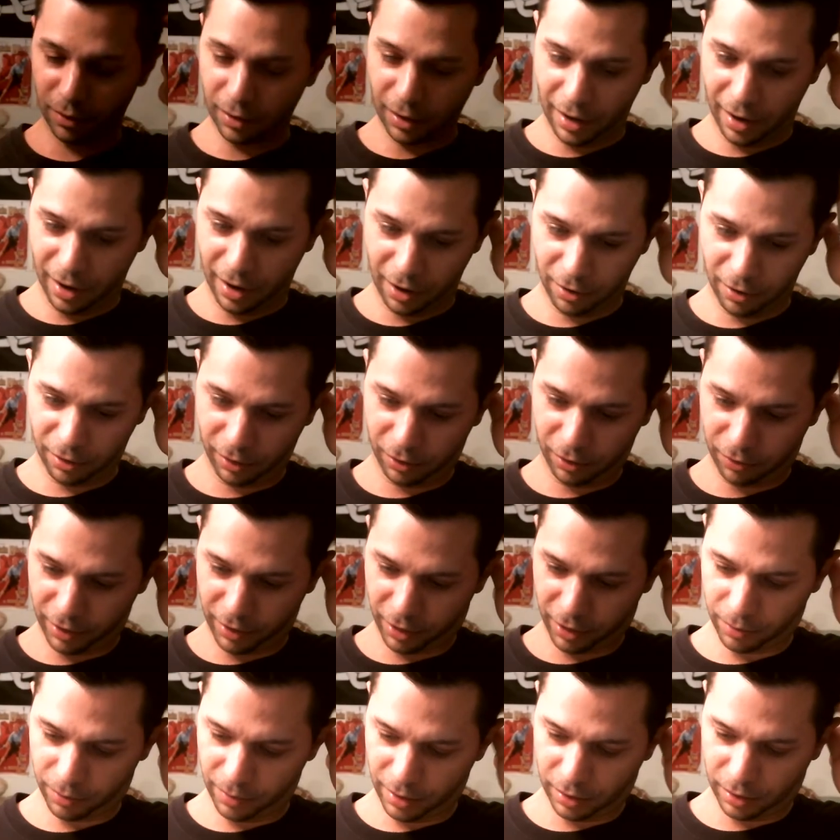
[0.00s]
I highly
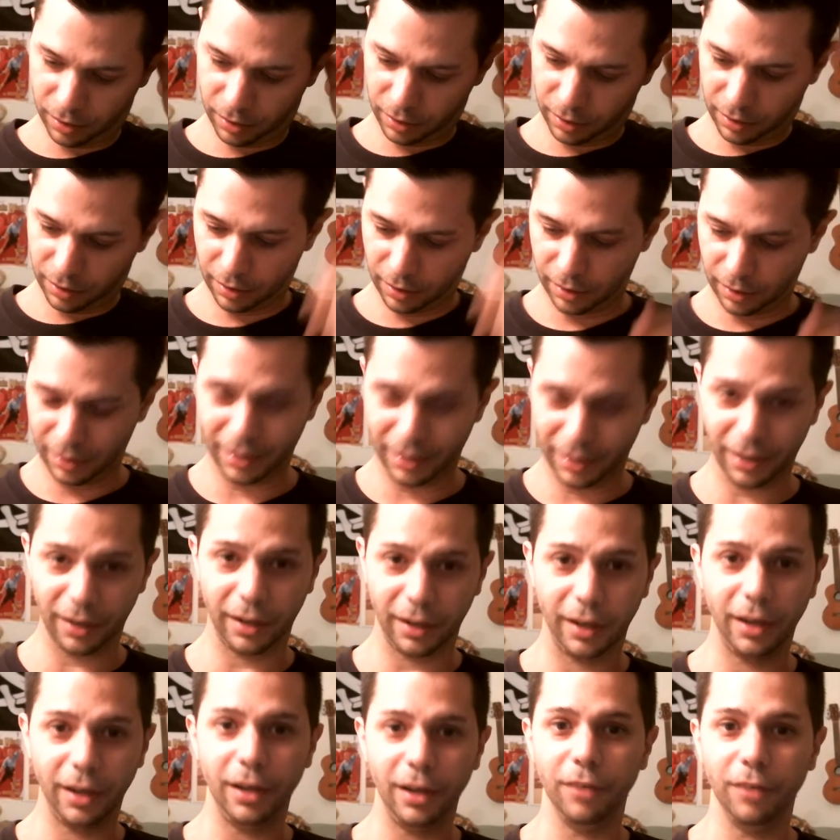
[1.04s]
recommend getting
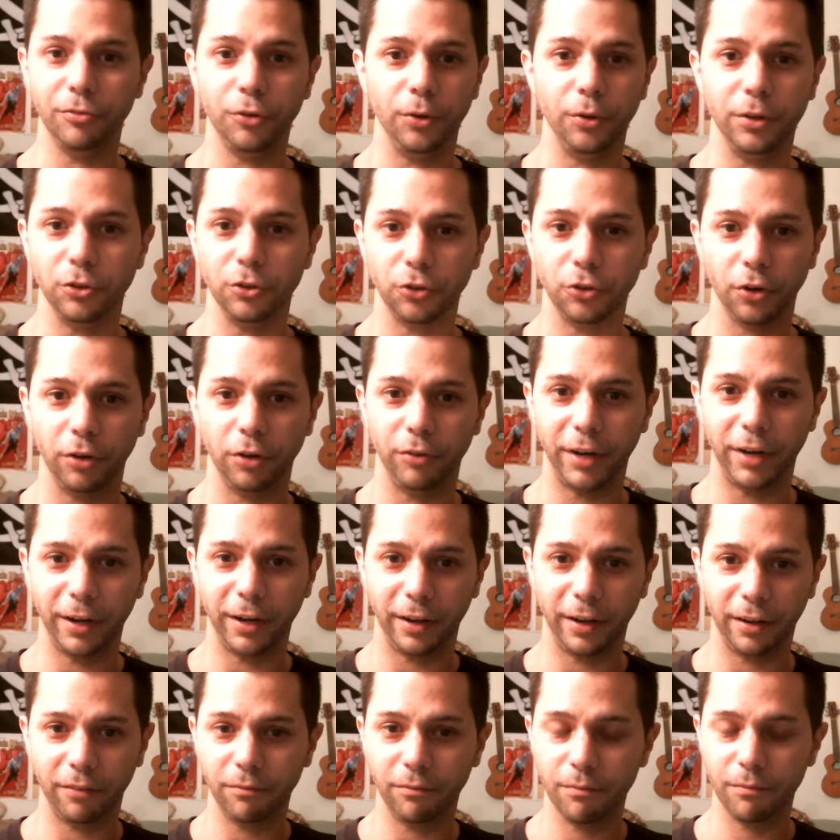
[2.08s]
it if you enjoy
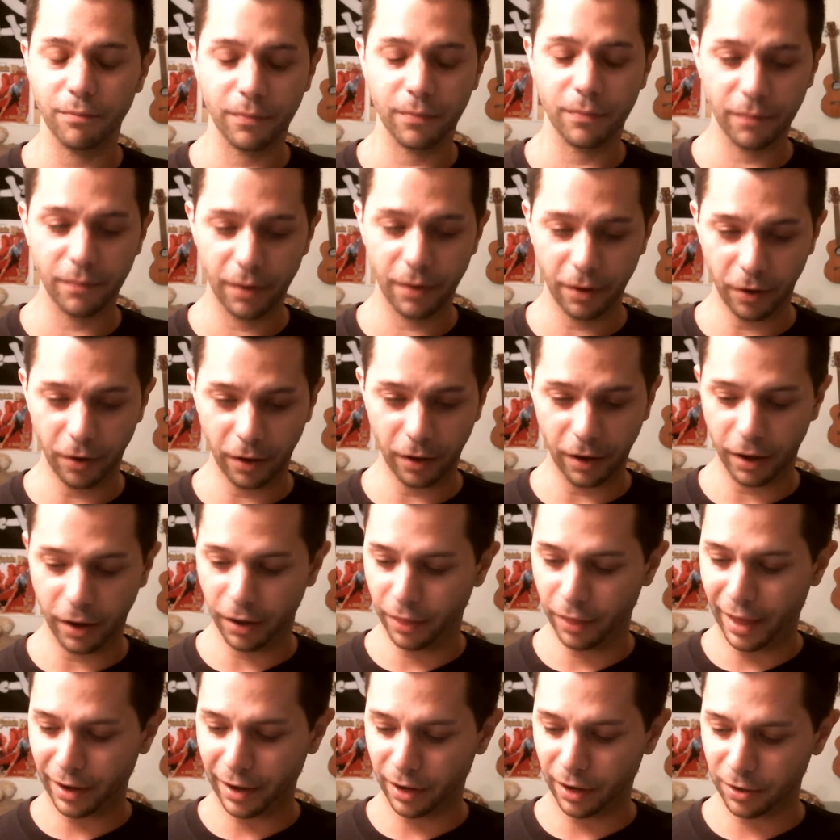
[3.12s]
reading Uh,
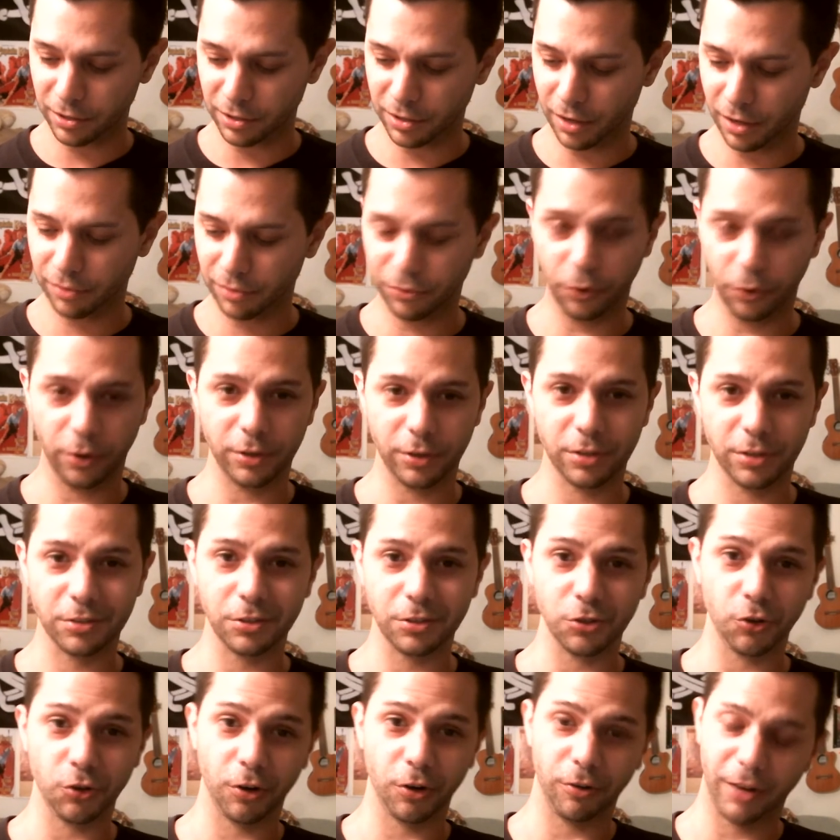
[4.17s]
that kind of stuff, or just
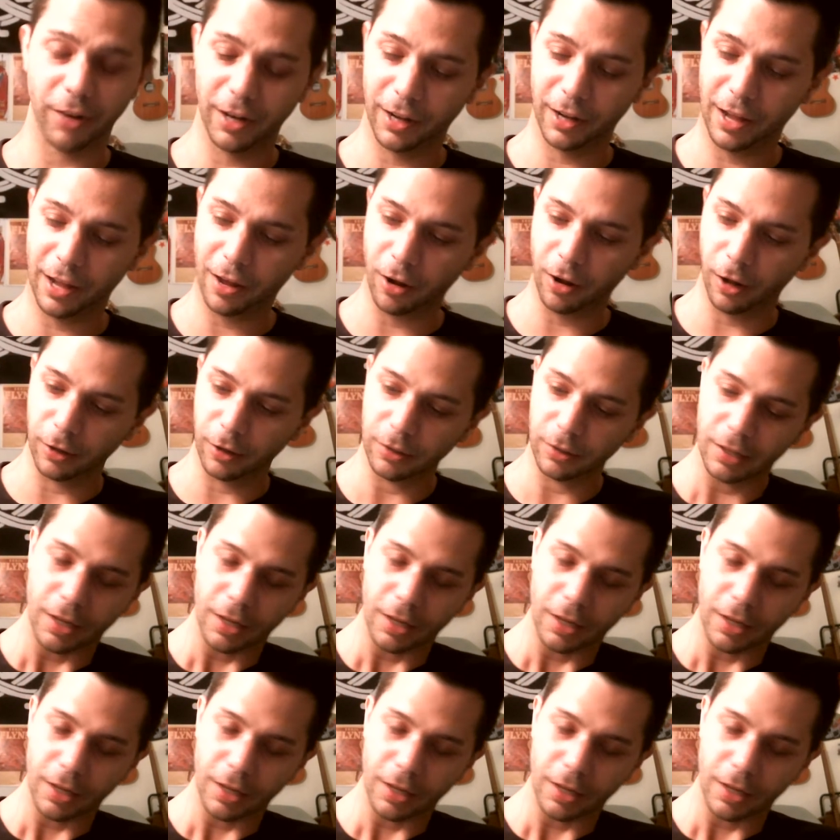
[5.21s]
enjoy reading at all.